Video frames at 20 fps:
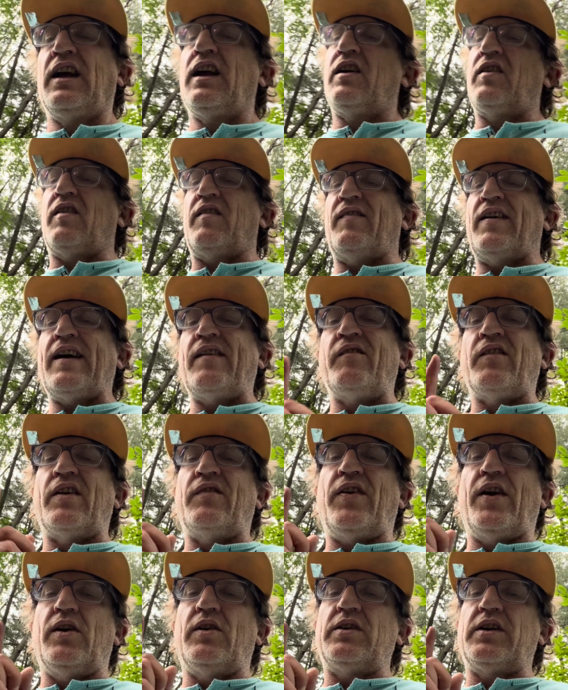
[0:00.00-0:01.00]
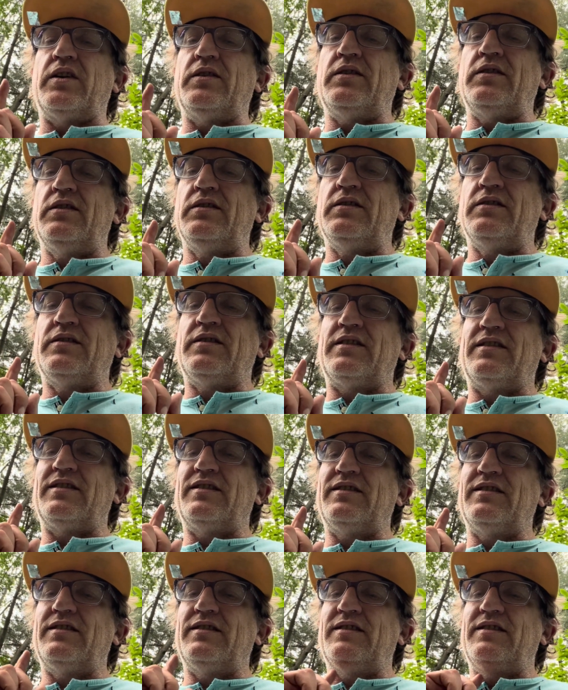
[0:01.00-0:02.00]
Remember, Poku,
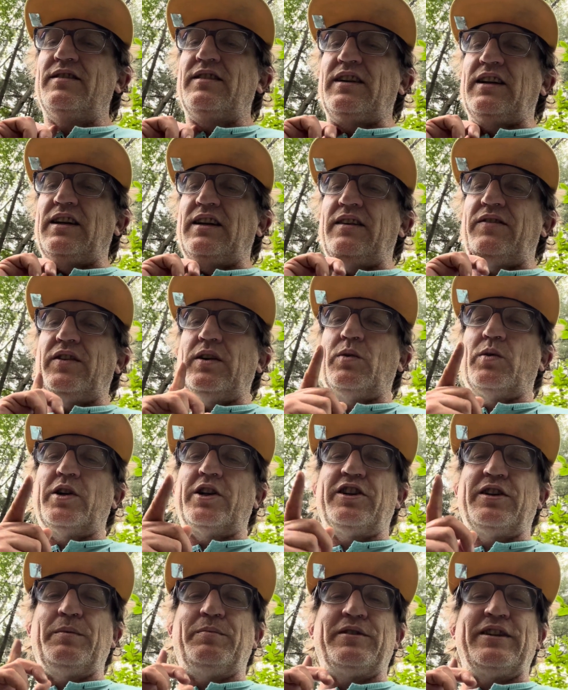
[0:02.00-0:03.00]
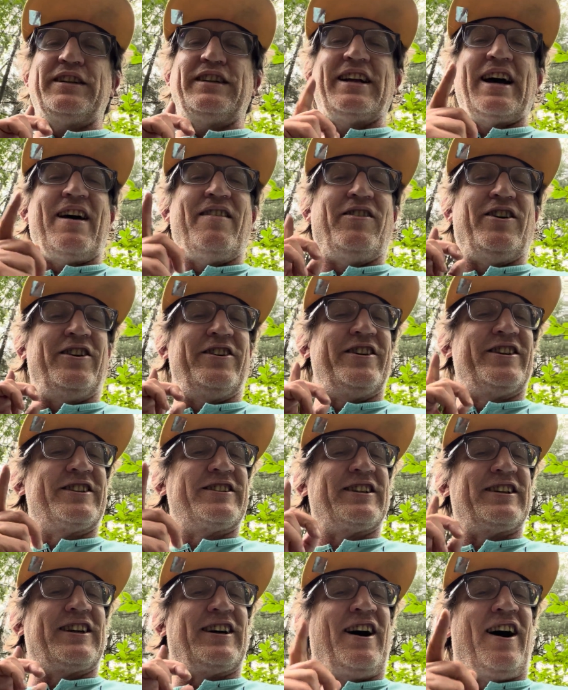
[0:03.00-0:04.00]
if you worship the devil, there's
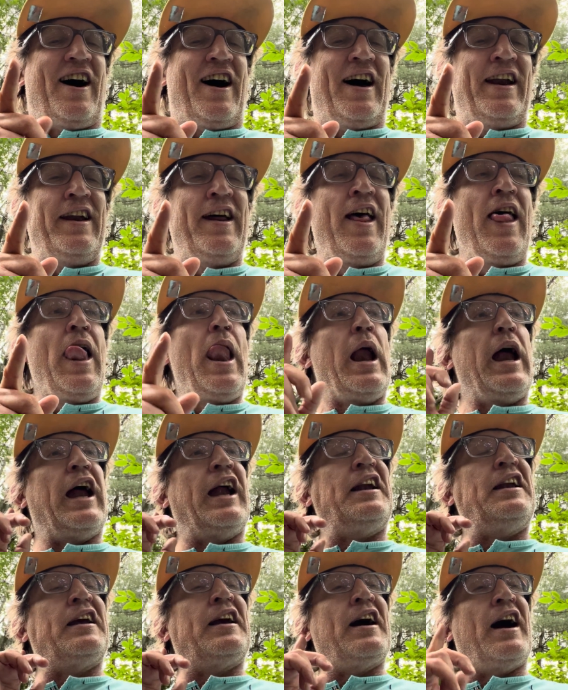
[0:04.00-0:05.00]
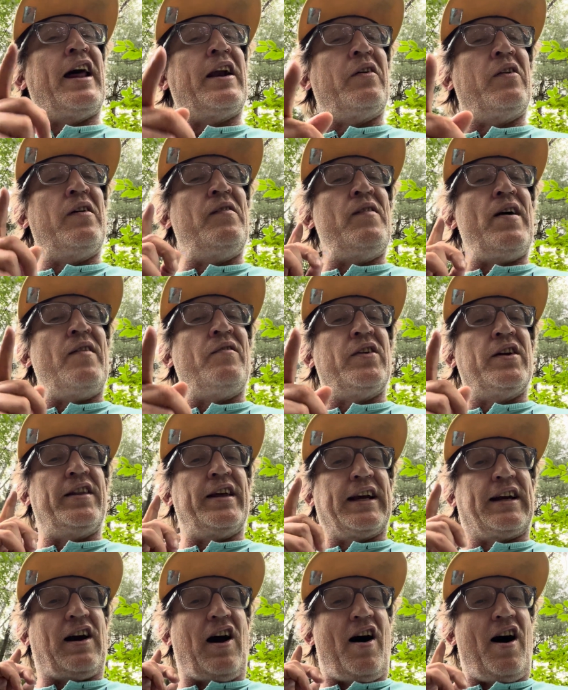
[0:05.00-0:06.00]
a God. And you gotta remember
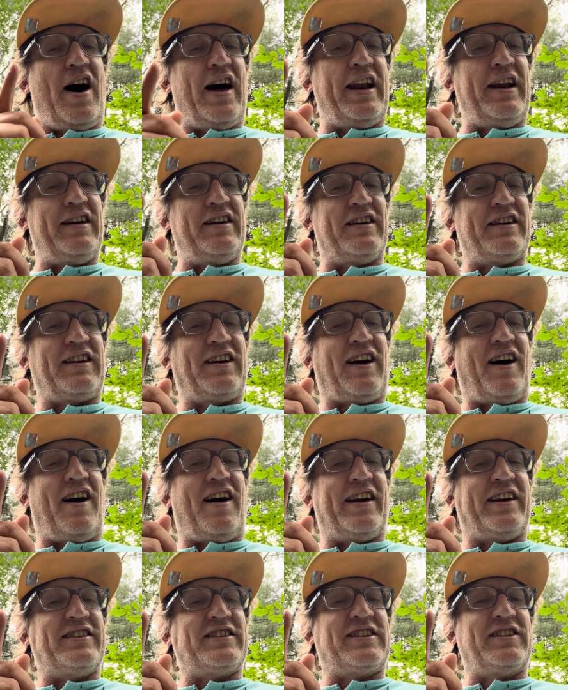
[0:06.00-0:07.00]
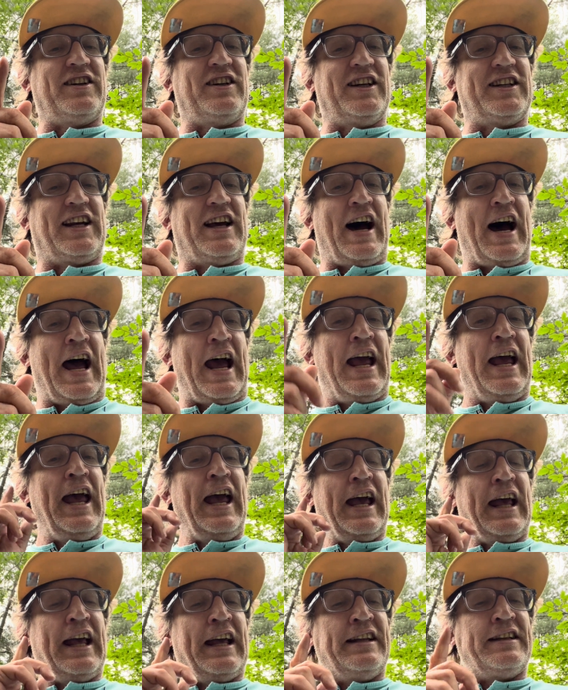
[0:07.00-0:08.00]
that God is the good guy
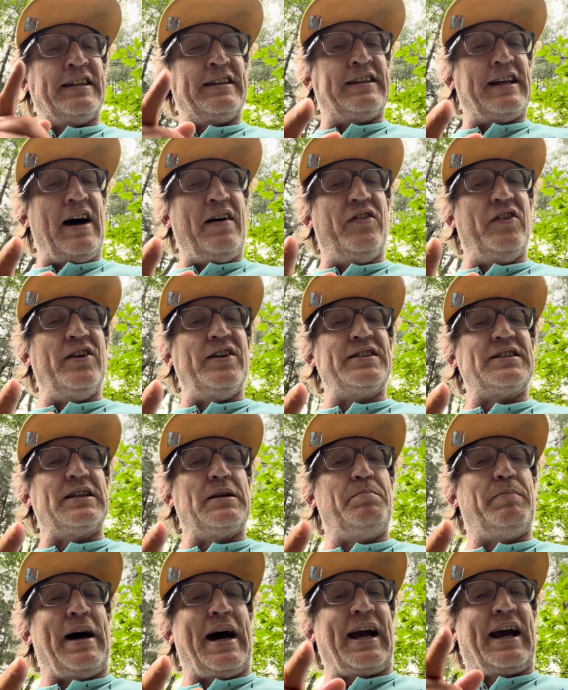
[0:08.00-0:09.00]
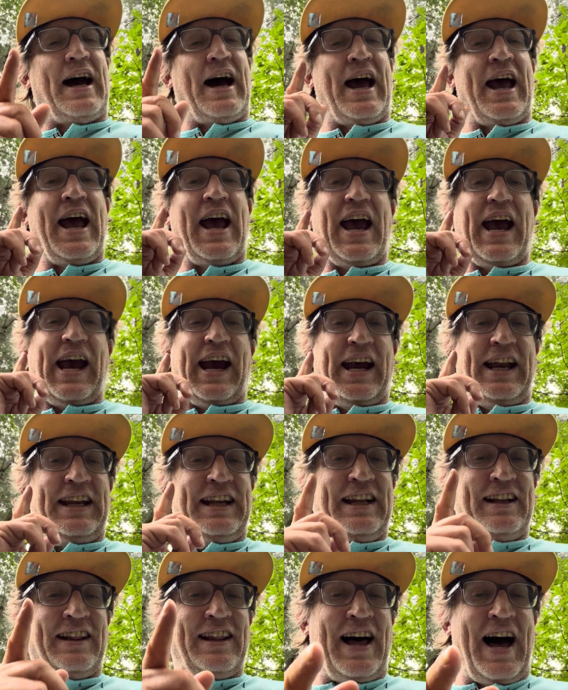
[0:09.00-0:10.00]
and the devil is the bad guy. And
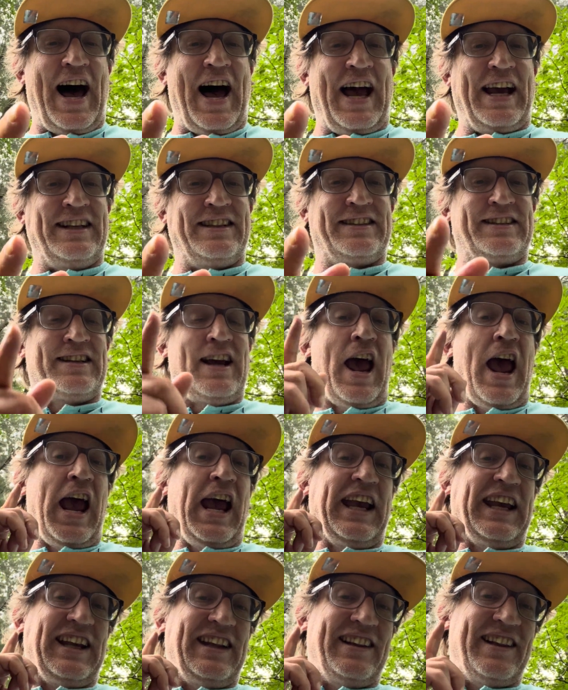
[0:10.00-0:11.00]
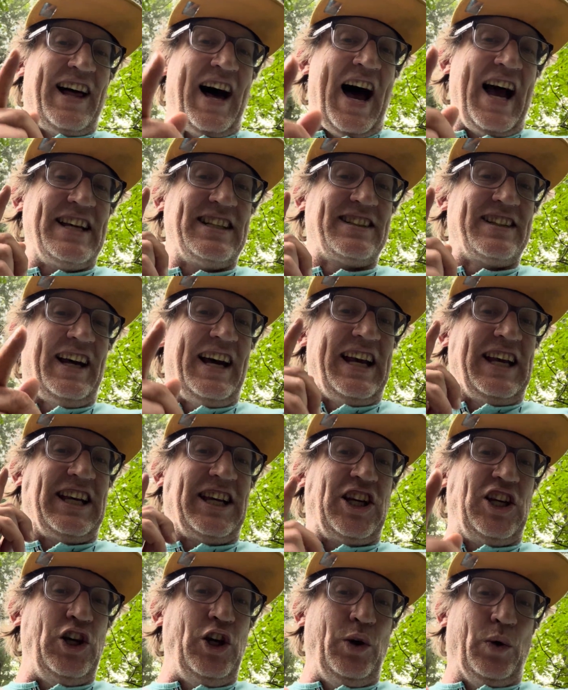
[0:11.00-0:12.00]
he lies. He lies like
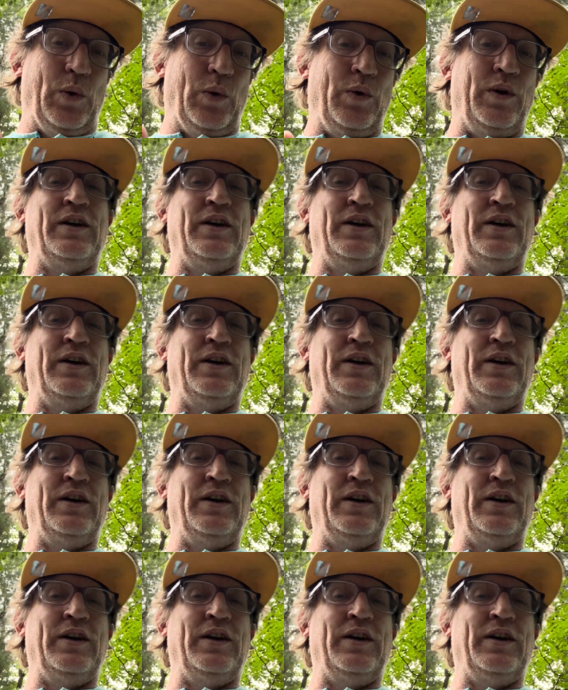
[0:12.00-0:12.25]
you.